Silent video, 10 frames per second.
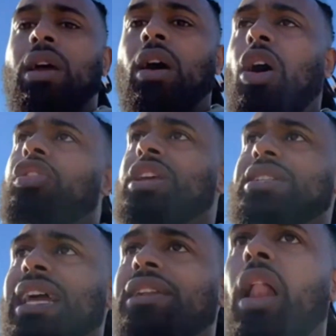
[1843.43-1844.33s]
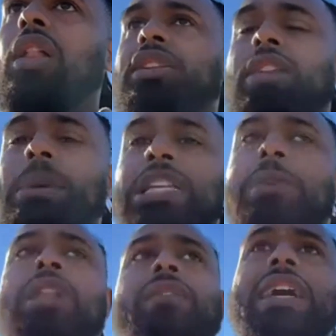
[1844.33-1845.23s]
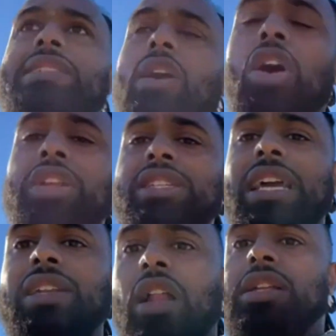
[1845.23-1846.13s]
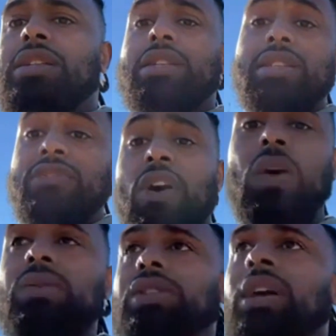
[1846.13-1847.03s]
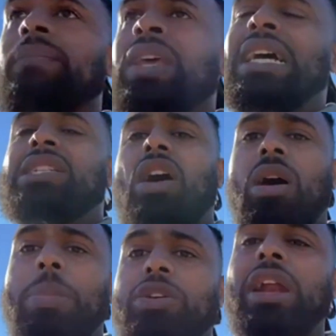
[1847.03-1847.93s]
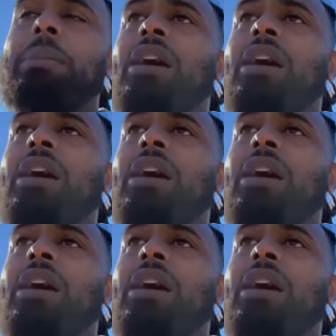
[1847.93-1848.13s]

All these technologies, and best believe guys, all these technologies, these phones, it's all created